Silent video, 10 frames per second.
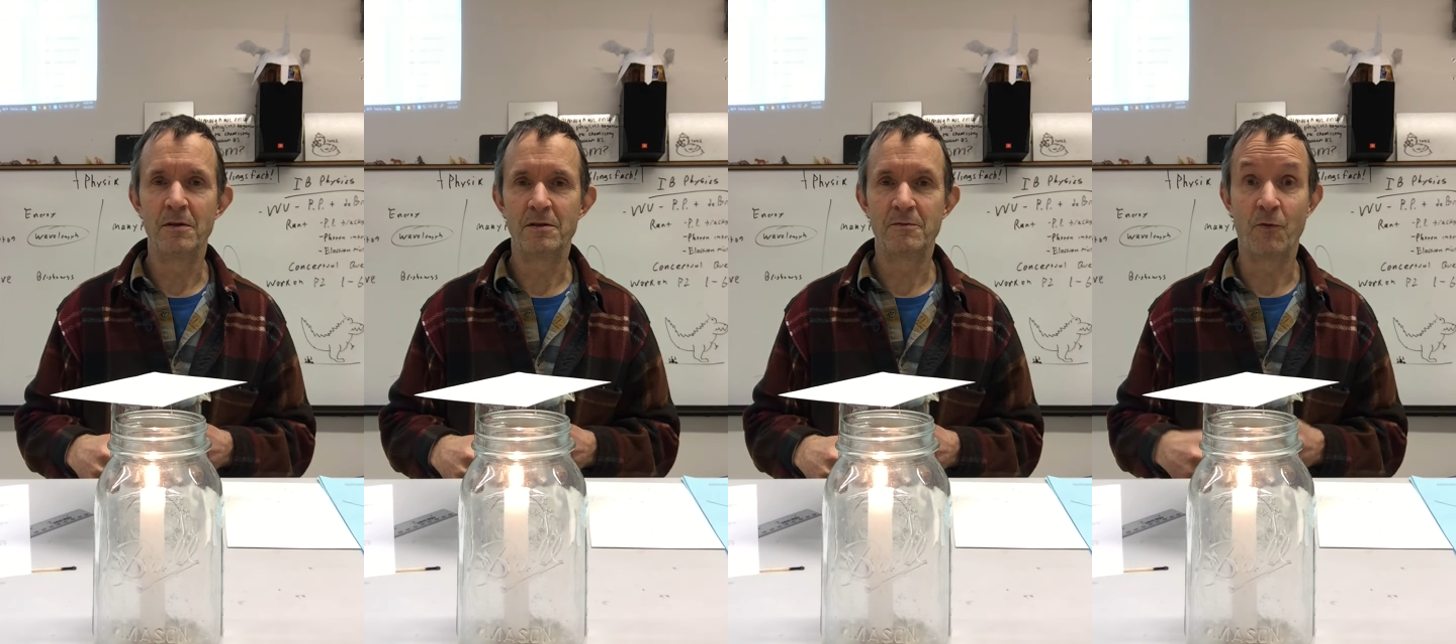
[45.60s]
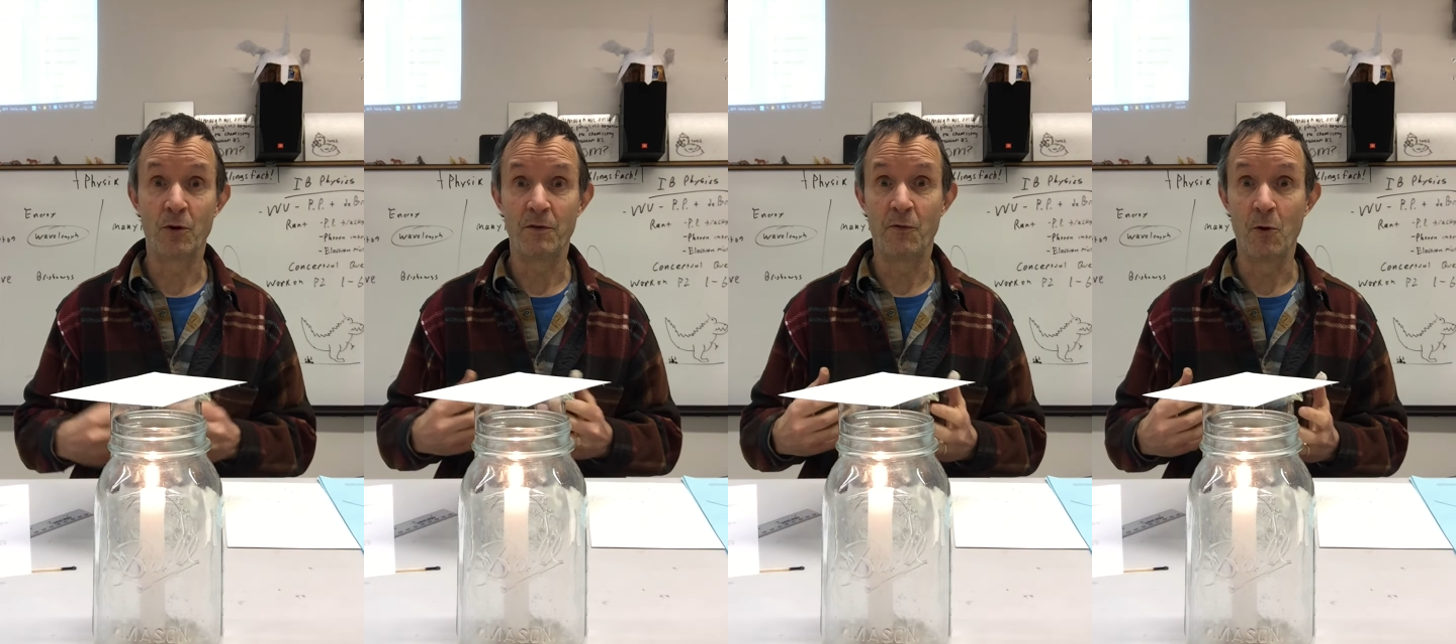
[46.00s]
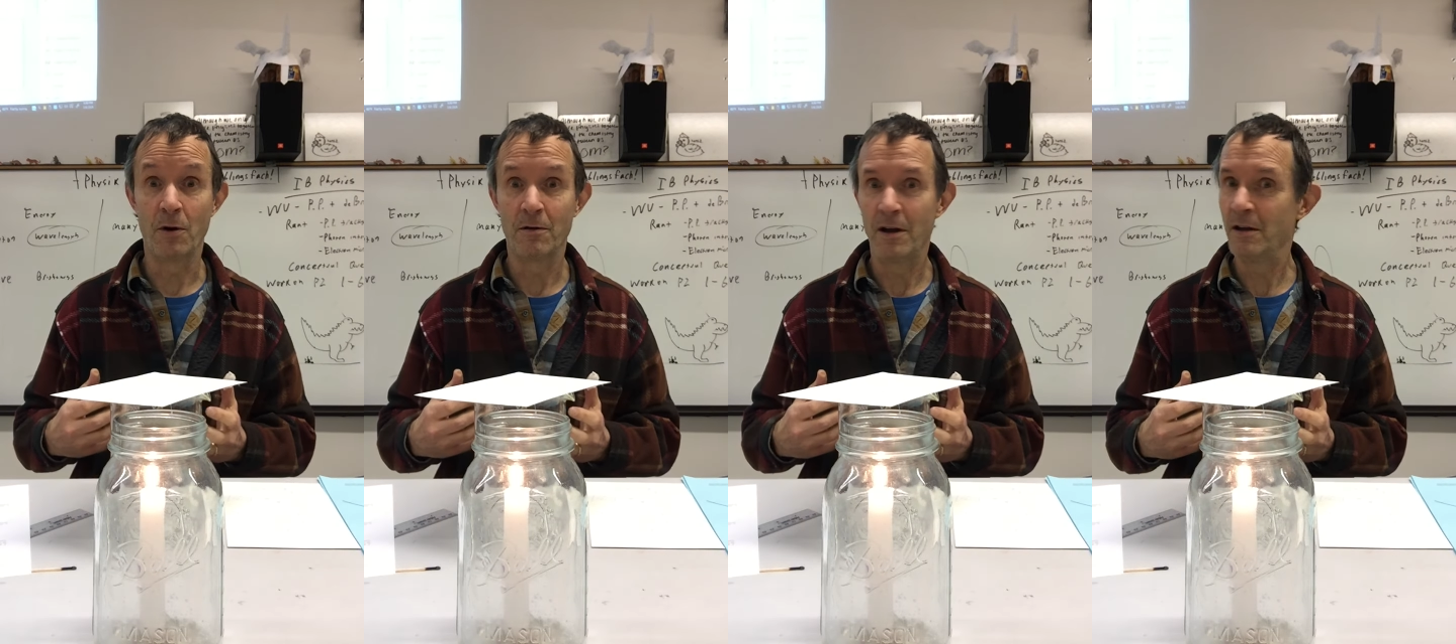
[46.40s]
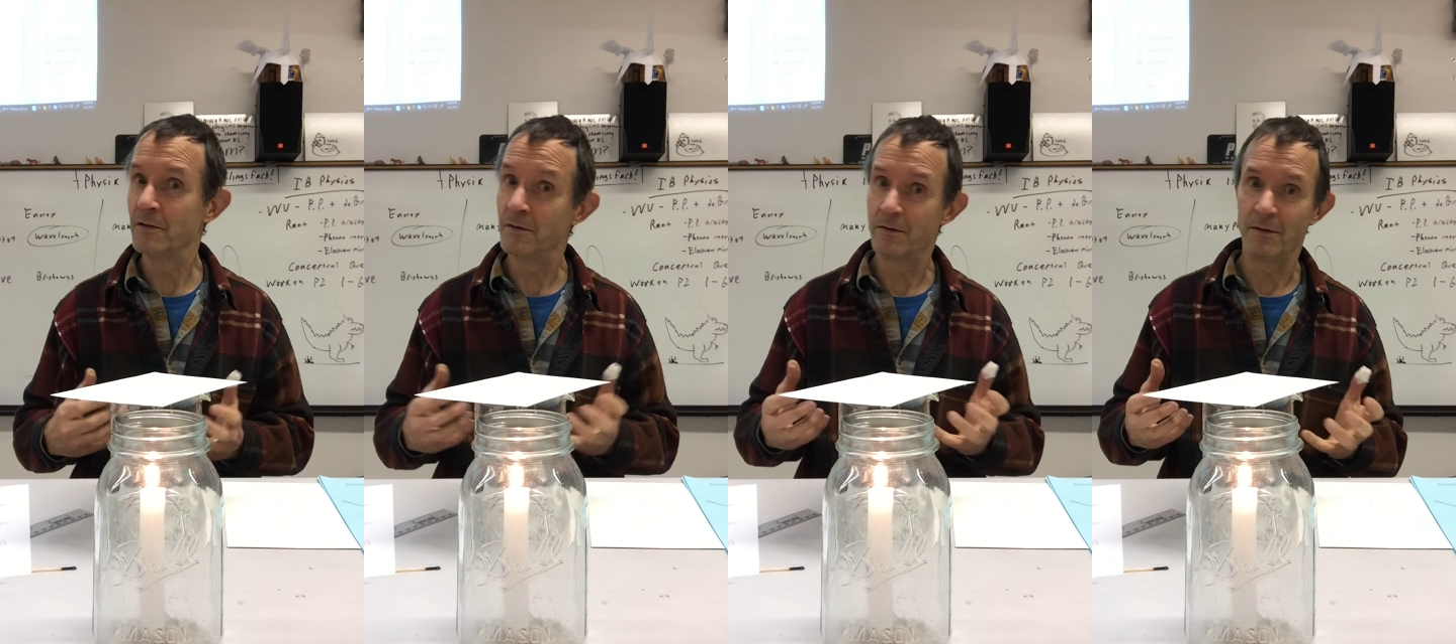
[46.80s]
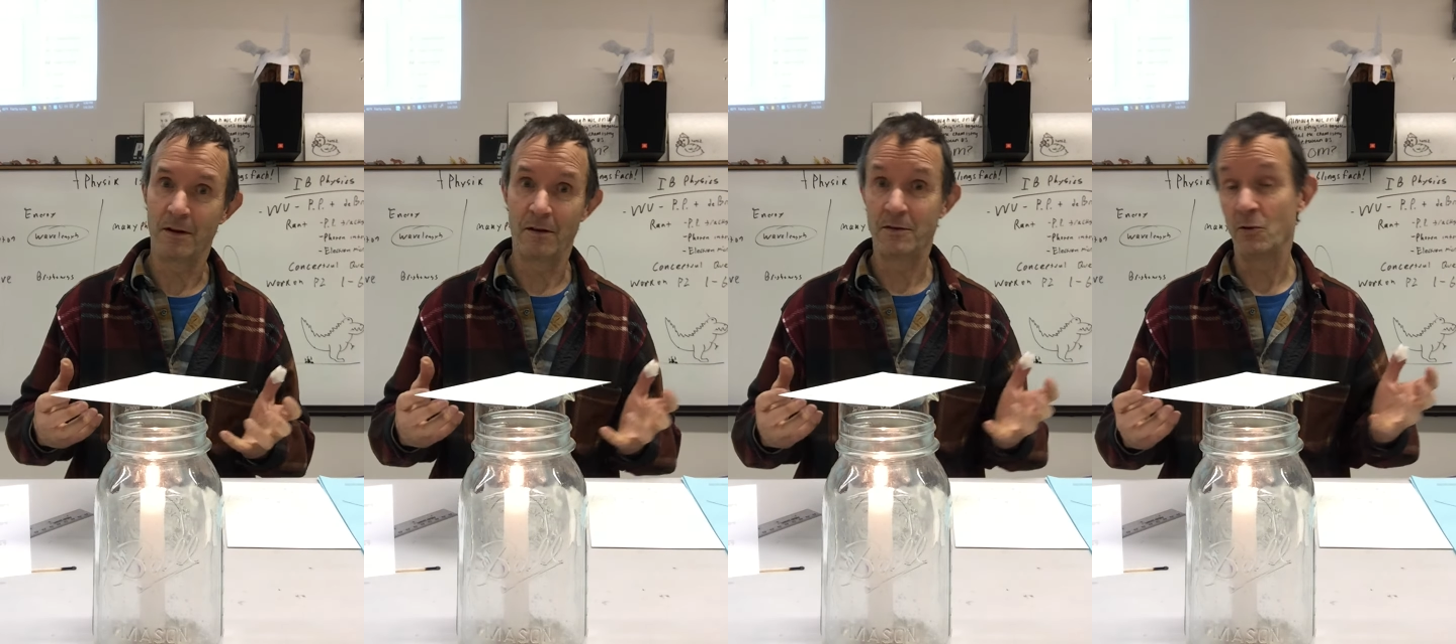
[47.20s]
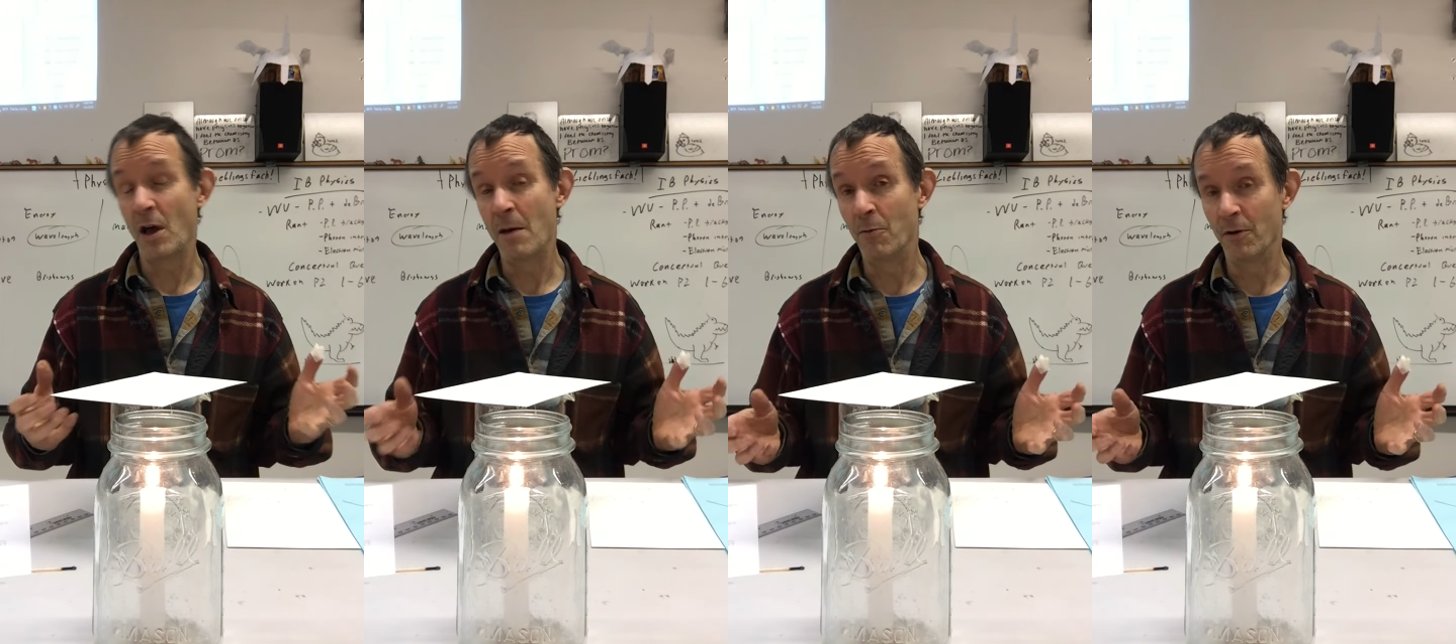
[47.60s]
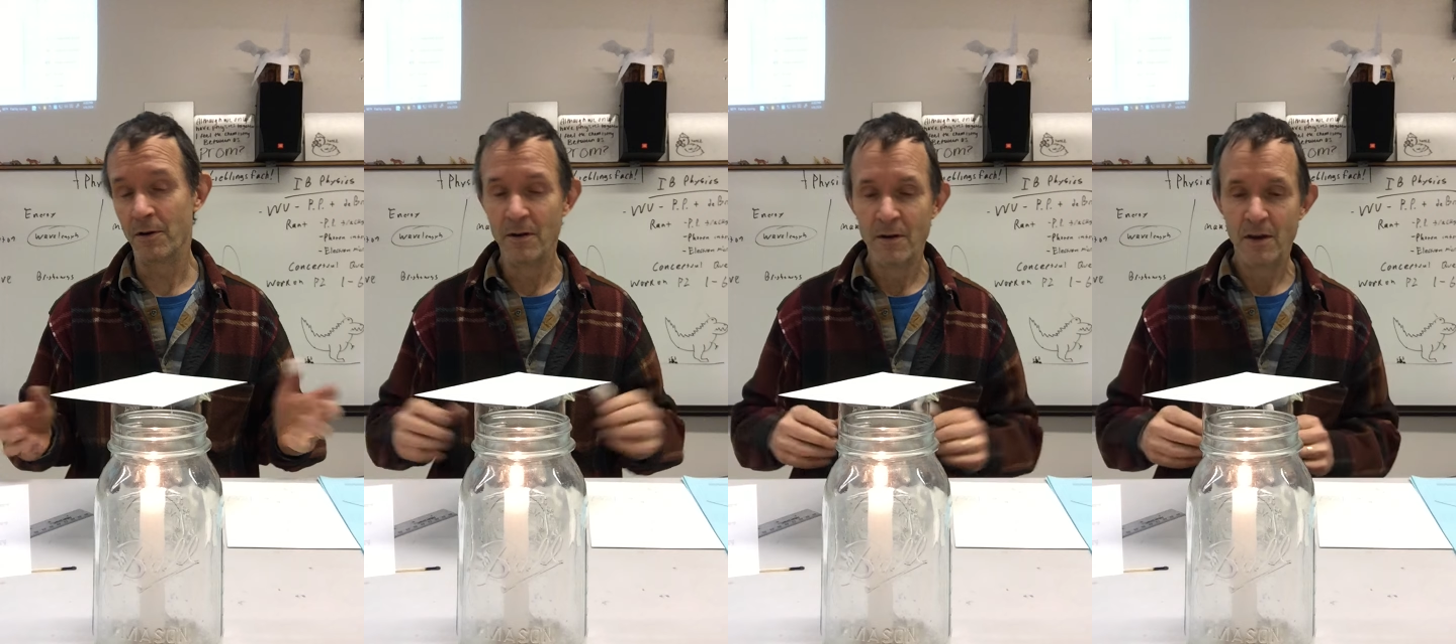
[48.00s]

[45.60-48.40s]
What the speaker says: it's 44, right? It's a lot more.